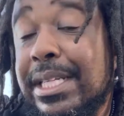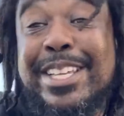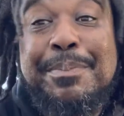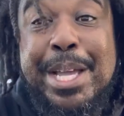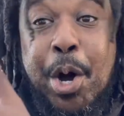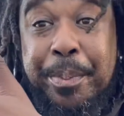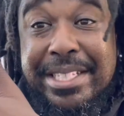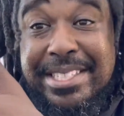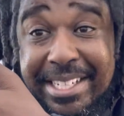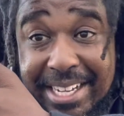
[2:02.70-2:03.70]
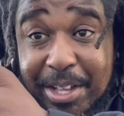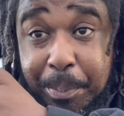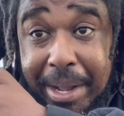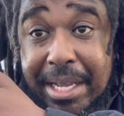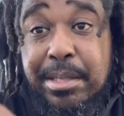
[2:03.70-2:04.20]
leave me open to other
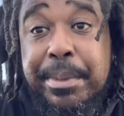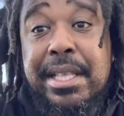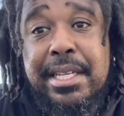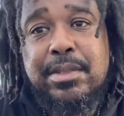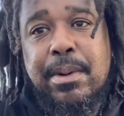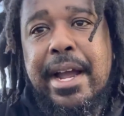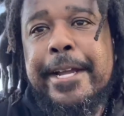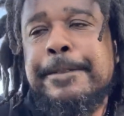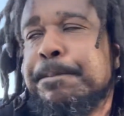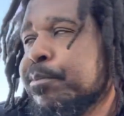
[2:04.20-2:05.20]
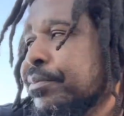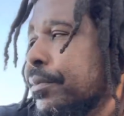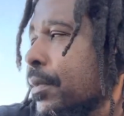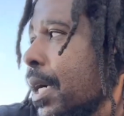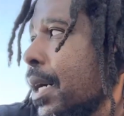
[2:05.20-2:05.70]
possibilities, right?
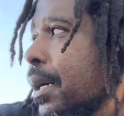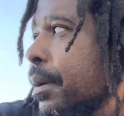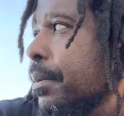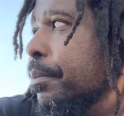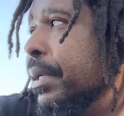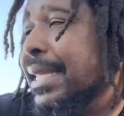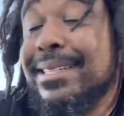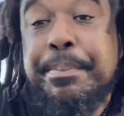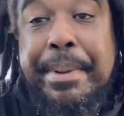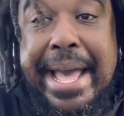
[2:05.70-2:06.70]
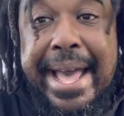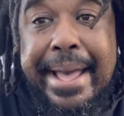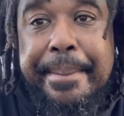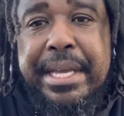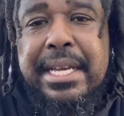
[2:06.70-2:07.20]
Um, but that's
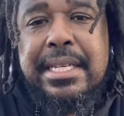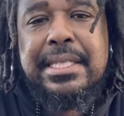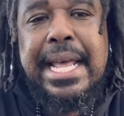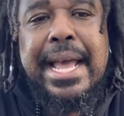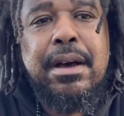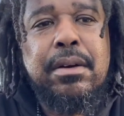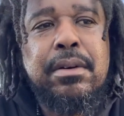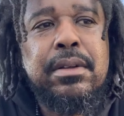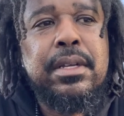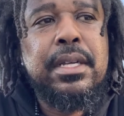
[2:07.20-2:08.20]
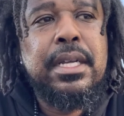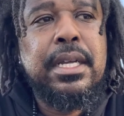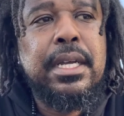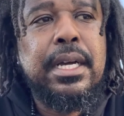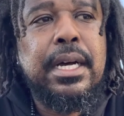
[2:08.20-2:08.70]
bad because now
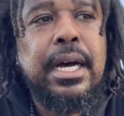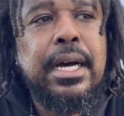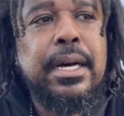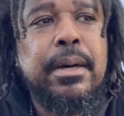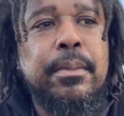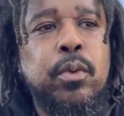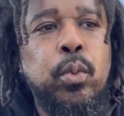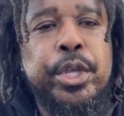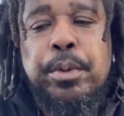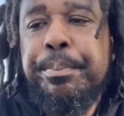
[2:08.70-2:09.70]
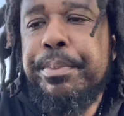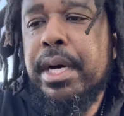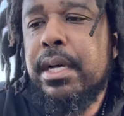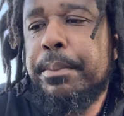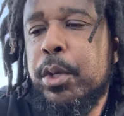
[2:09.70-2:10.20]
um, when you book,
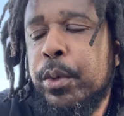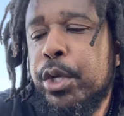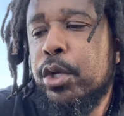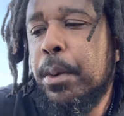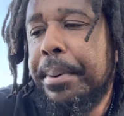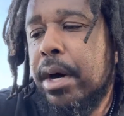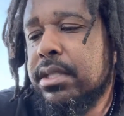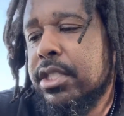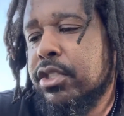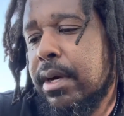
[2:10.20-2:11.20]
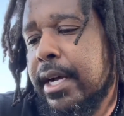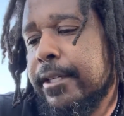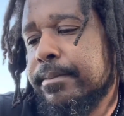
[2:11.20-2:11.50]
when you do post a truck